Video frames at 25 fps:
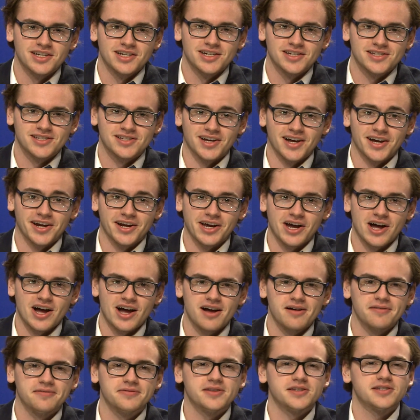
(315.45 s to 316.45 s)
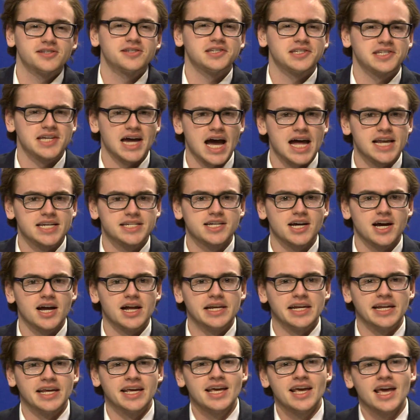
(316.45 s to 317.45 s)
Signing off, this is Todd
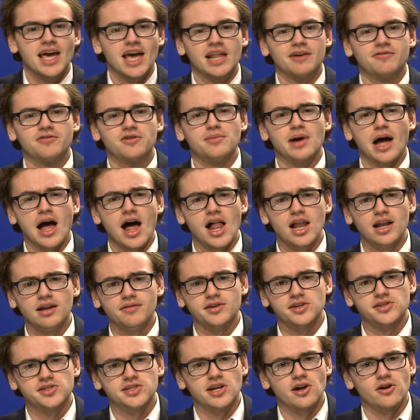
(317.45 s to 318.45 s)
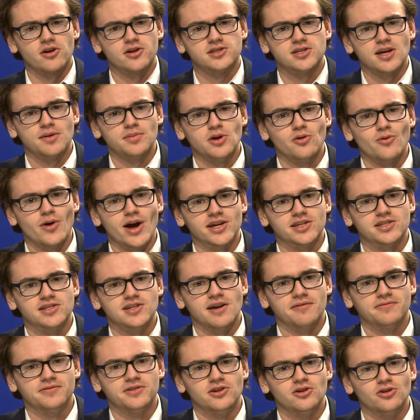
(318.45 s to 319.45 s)
Dunn, and from all of us here at
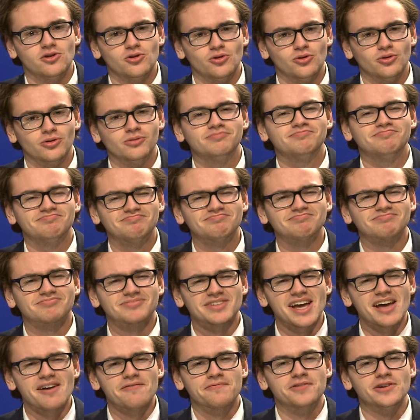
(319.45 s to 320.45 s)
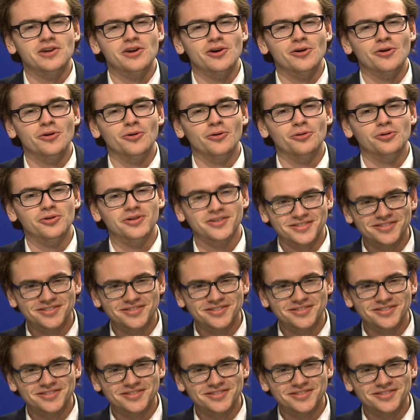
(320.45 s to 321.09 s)
WXFU, F you.